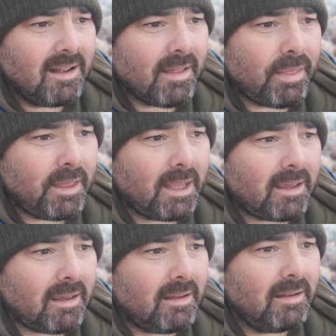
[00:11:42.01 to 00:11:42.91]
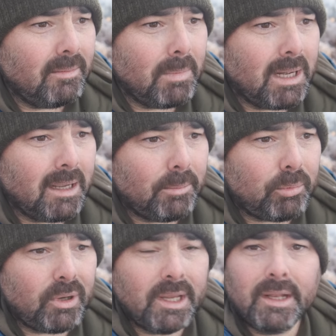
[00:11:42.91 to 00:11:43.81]
I think my
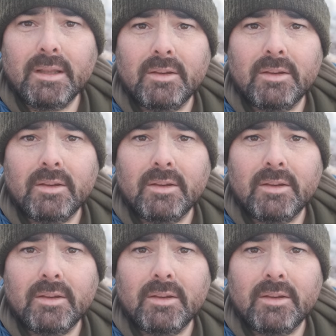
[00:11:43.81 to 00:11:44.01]
brain